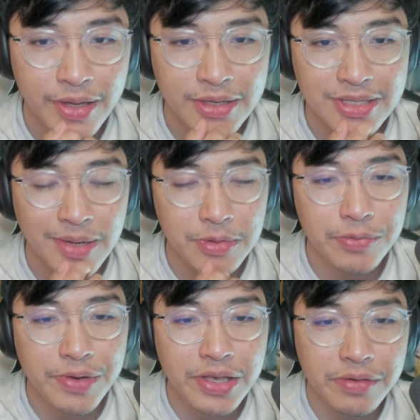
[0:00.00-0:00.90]
It's time to
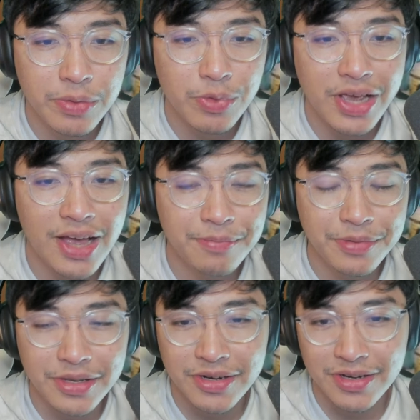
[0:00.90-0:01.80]
reiterate what
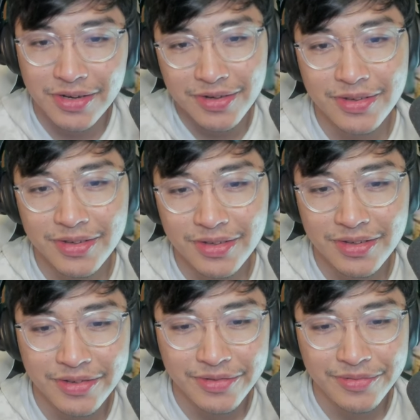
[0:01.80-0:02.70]
happened here.
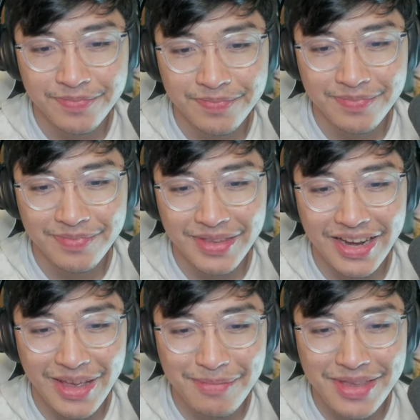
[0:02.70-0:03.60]
Look at
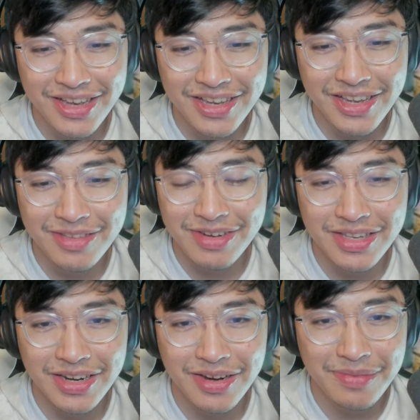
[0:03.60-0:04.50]
that, Miyagi and
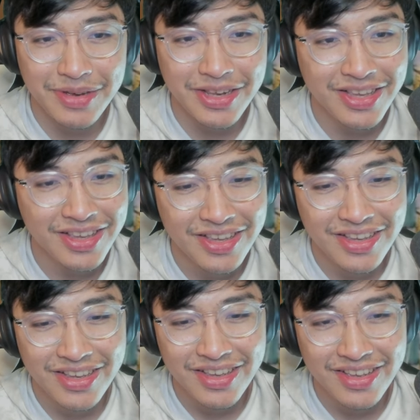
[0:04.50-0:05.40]
Tristan and everybody.
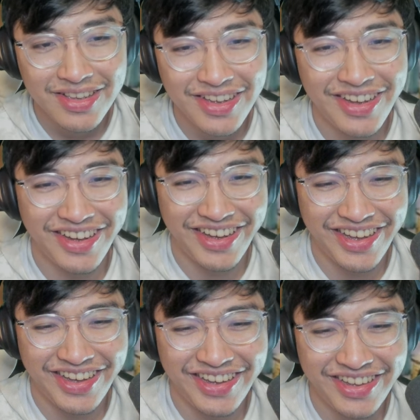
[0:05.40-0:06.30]

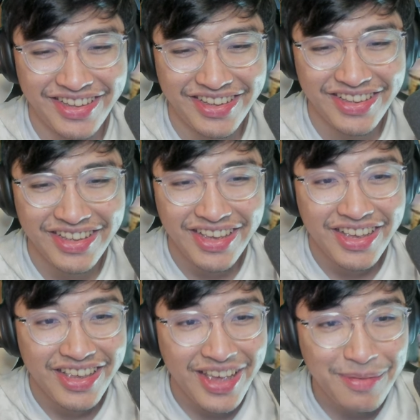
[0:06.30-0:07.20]
Yeah,
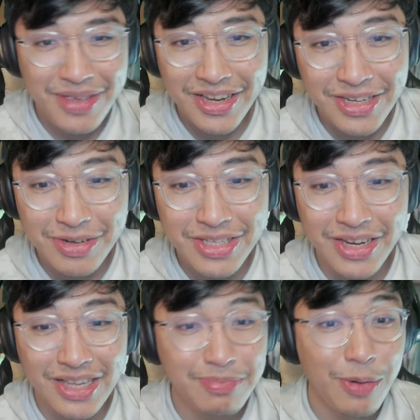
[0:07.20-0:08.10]
Miyagi and Tristan
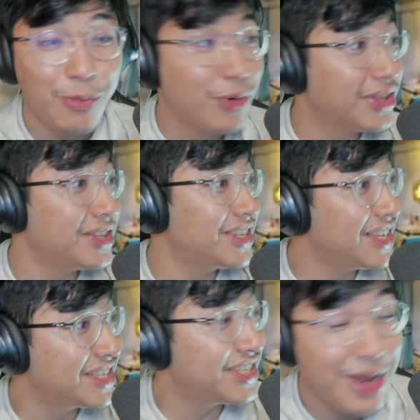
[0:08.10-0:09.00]
has been with
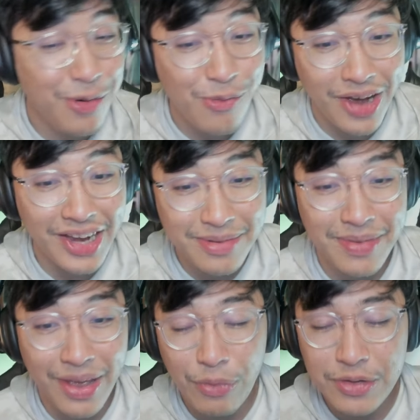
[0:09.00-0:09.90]
since day one,
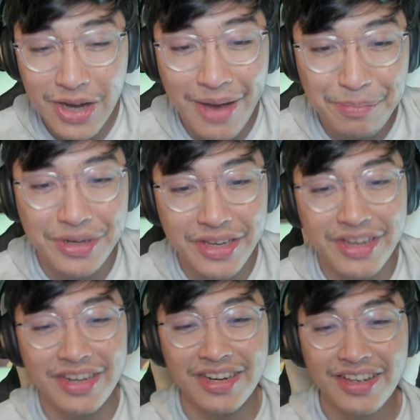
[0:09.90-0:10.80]
man, with Chopper
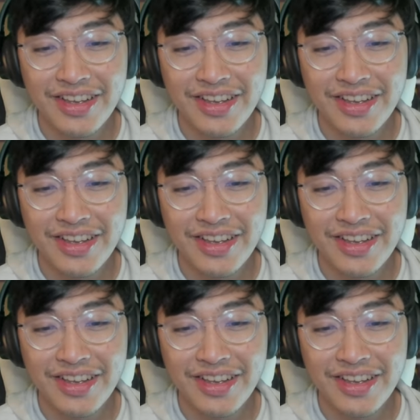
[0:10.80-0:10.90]
here.